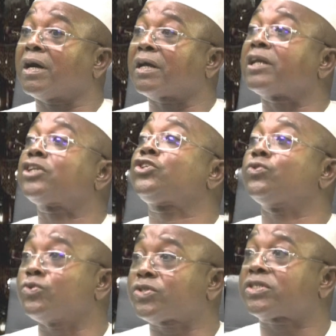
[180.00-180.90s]

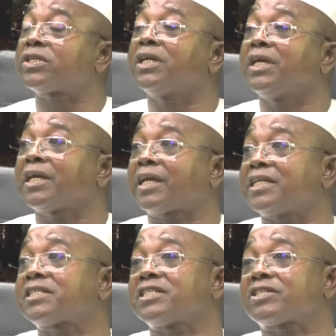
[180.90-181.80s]
reduced
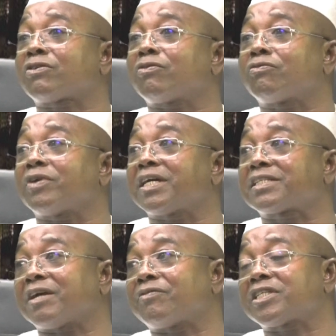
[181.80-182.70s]
cases of
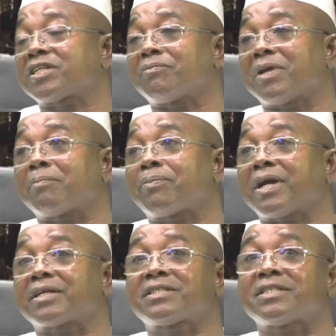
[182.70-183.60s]
examination
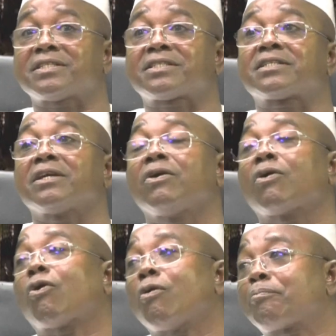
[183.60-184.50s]
malpractice
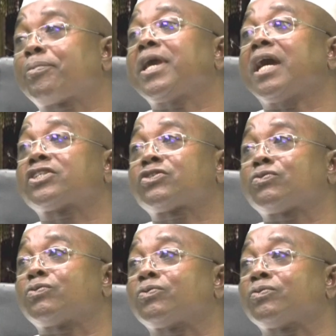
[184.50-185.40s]
compared to
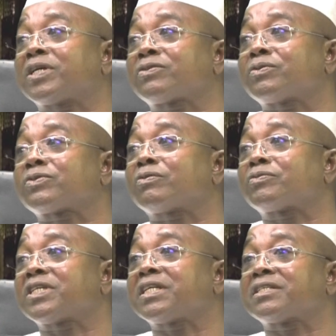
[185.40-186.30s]
what was
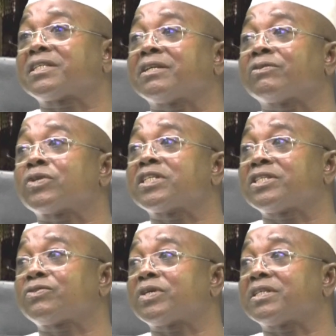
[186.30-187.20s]
obtained in
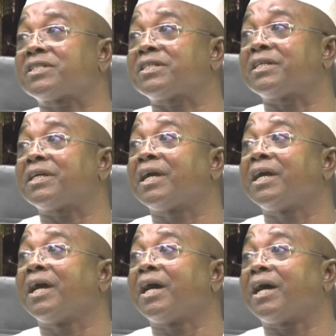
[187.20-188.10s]

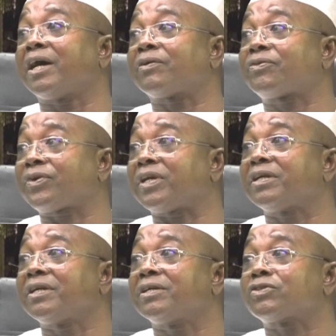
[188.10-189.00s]
2023.
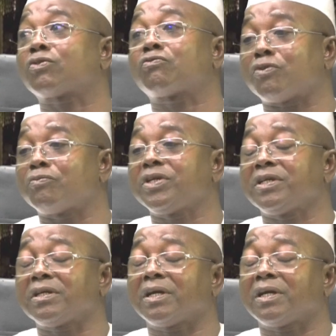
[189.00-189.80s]
So for me,